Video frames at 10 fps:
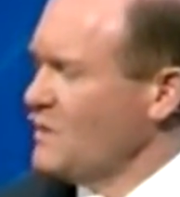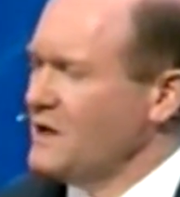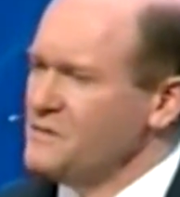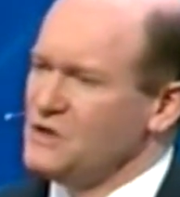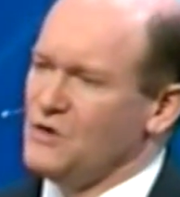
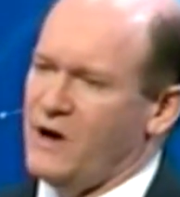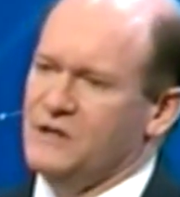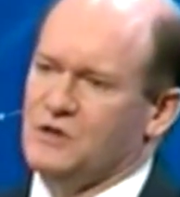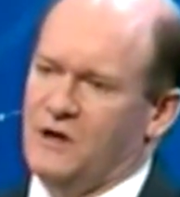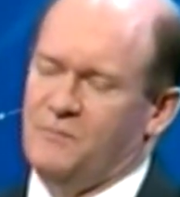Well, it was a
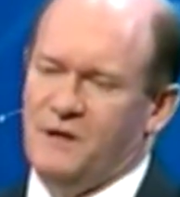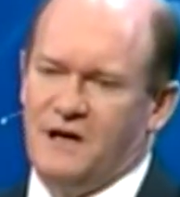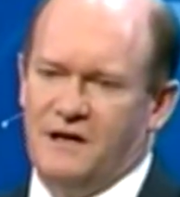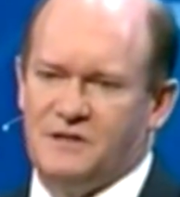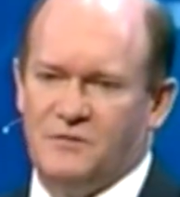great trip
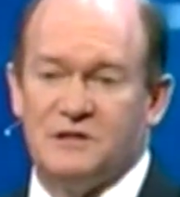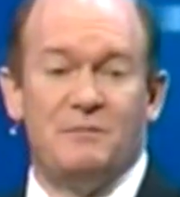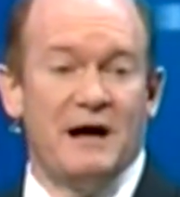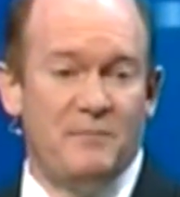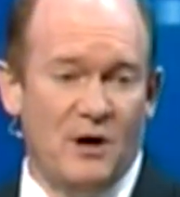because it was
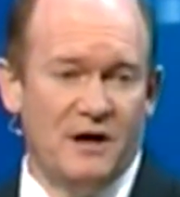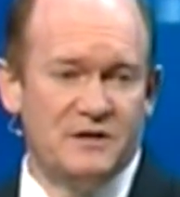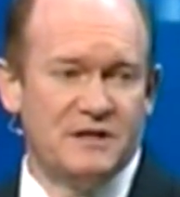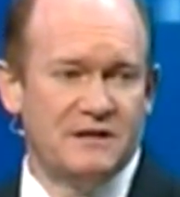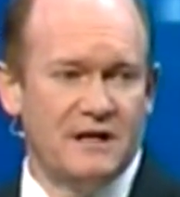
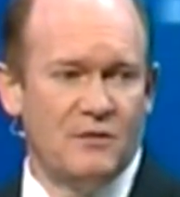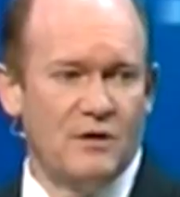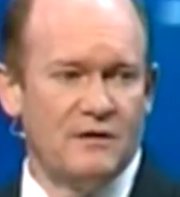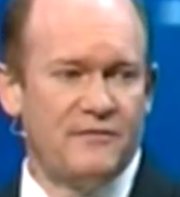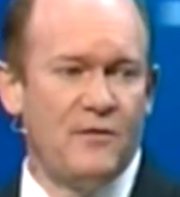bipartisan. There
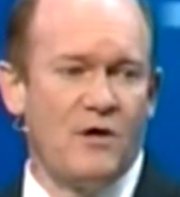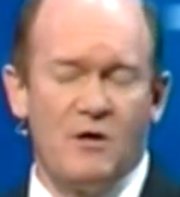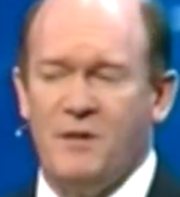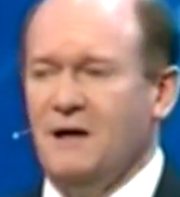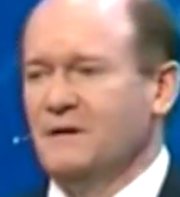were four
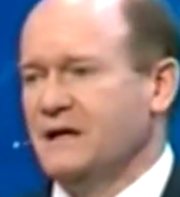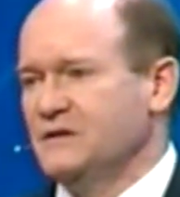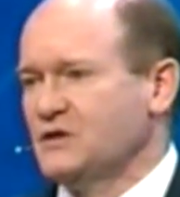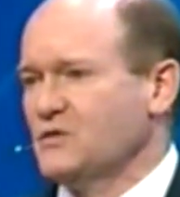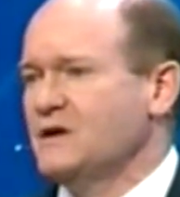
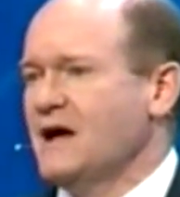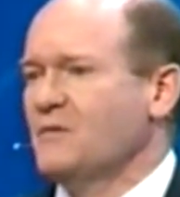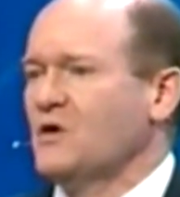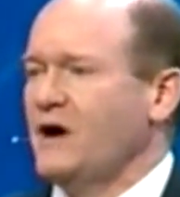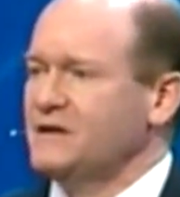Republicans, three
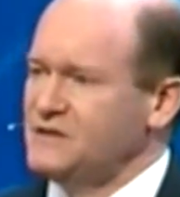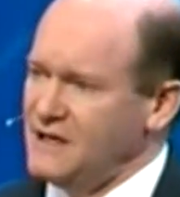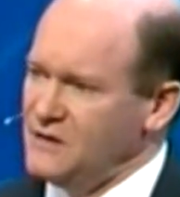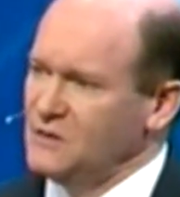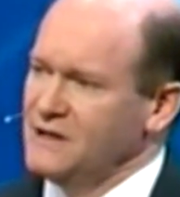Democrats.
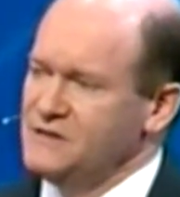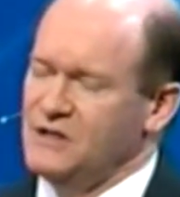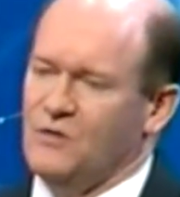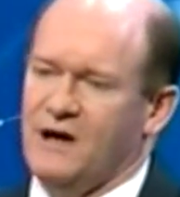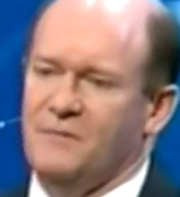Senator
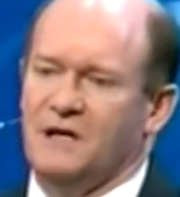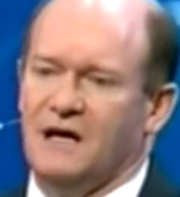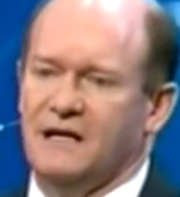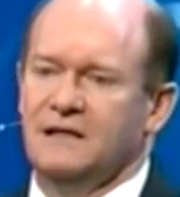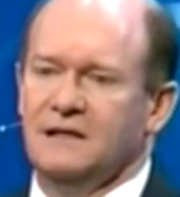Lindsey Graham and
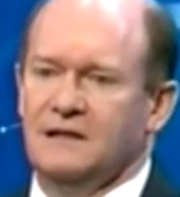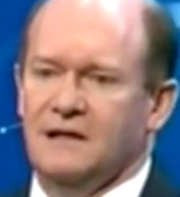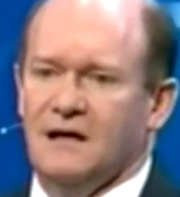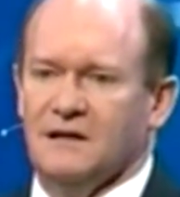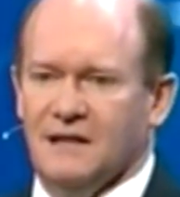I
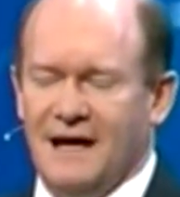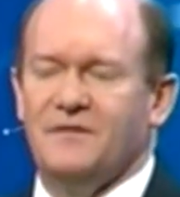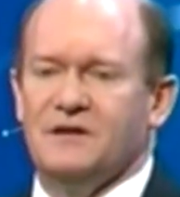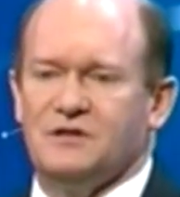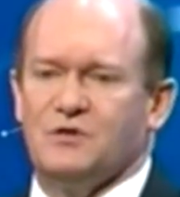
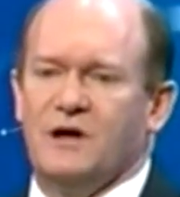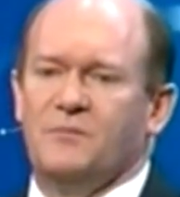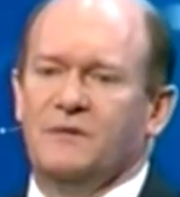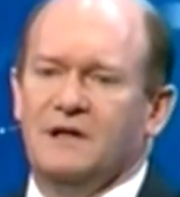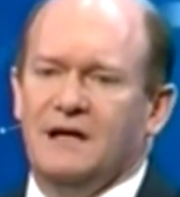led this
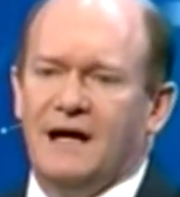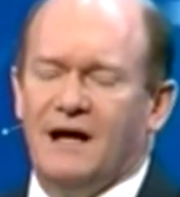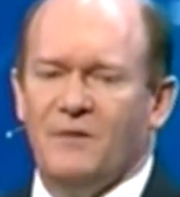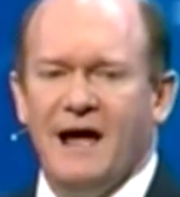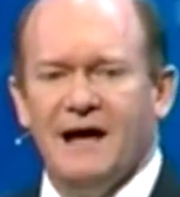trip,
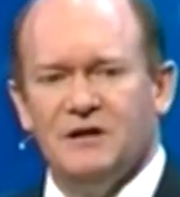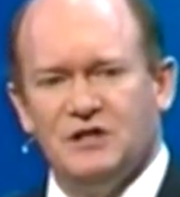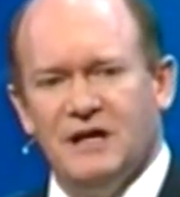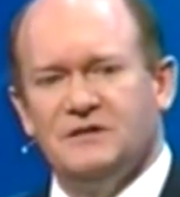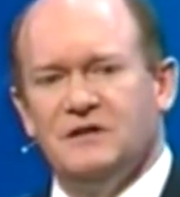and we had a
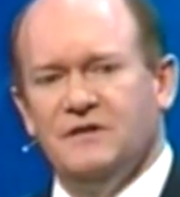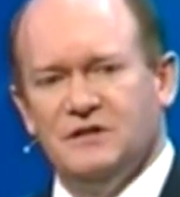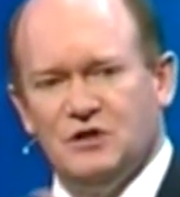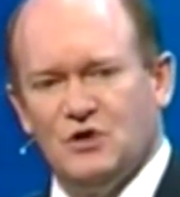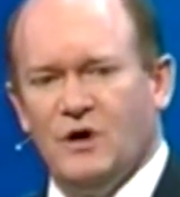chance to
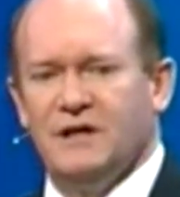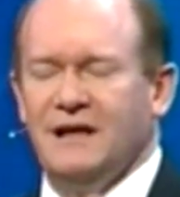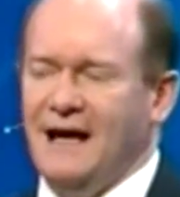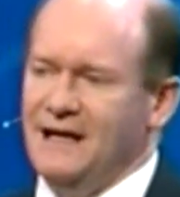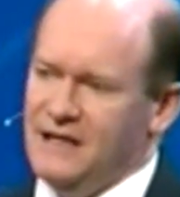visit
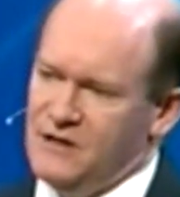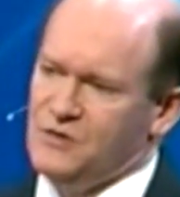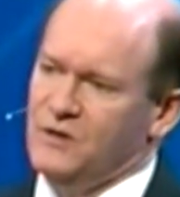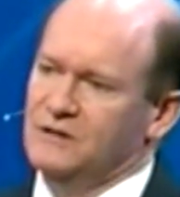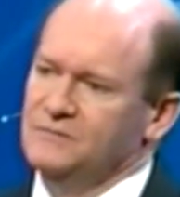Jordan and
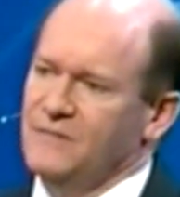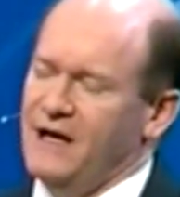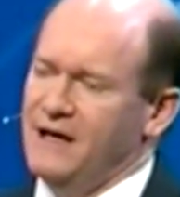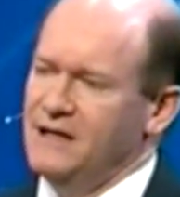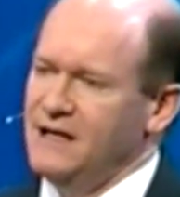Israel.
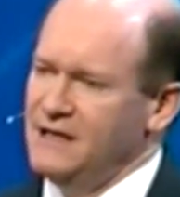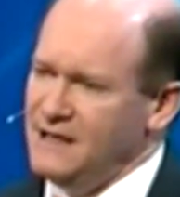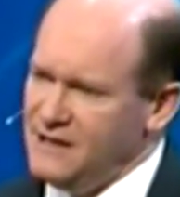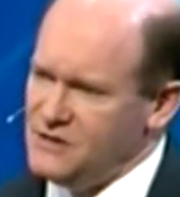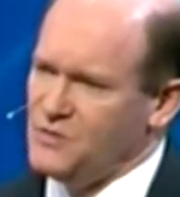And
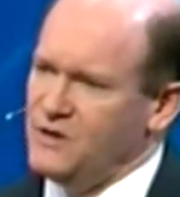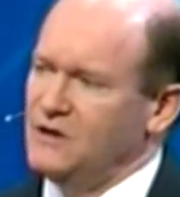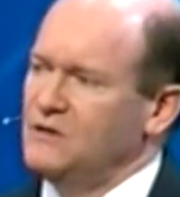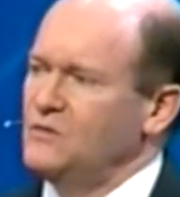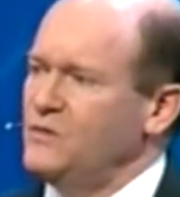in
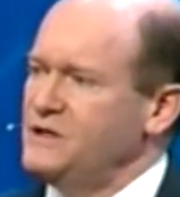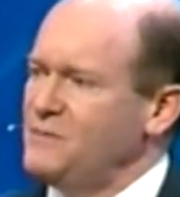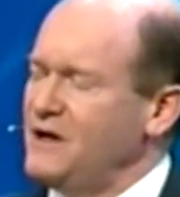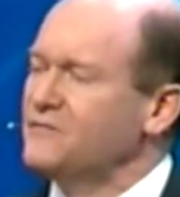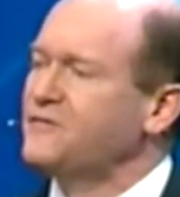Israel, we
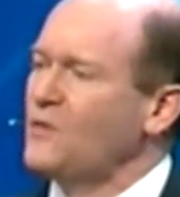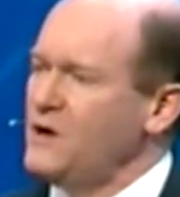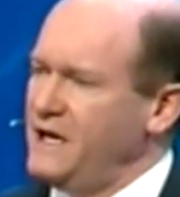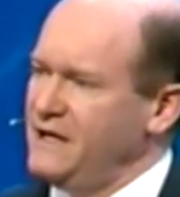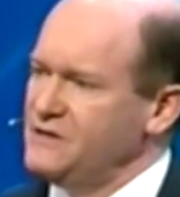spent
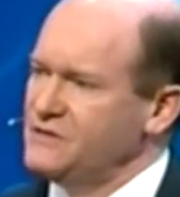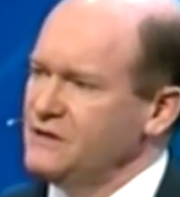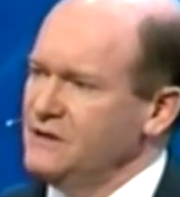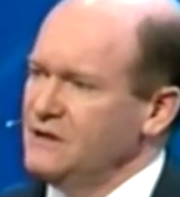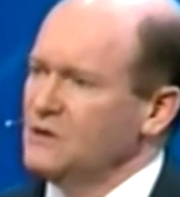4
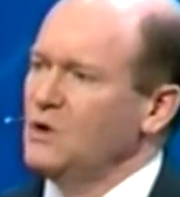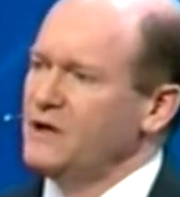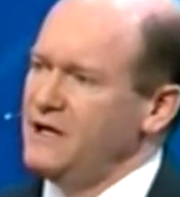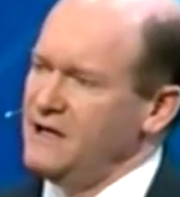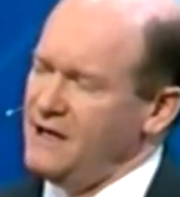days
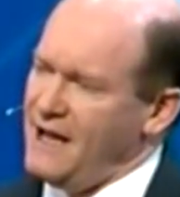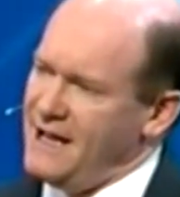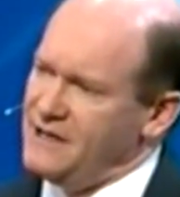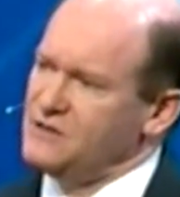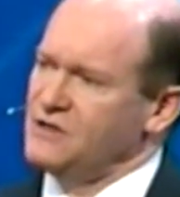looking
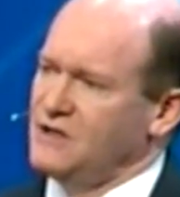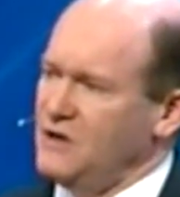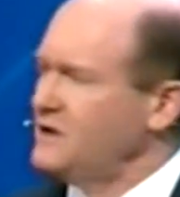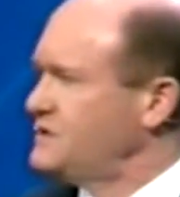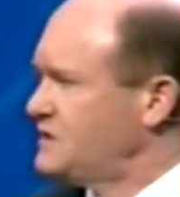at its
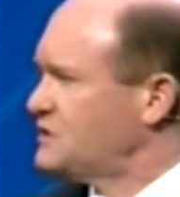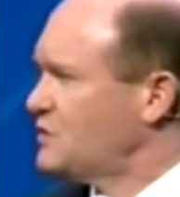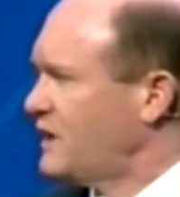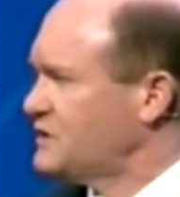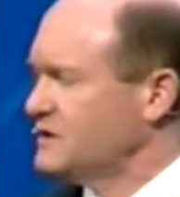security
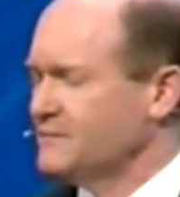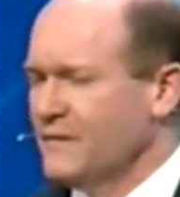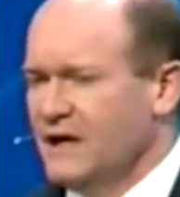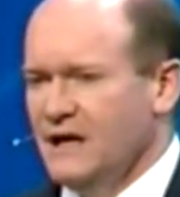situation.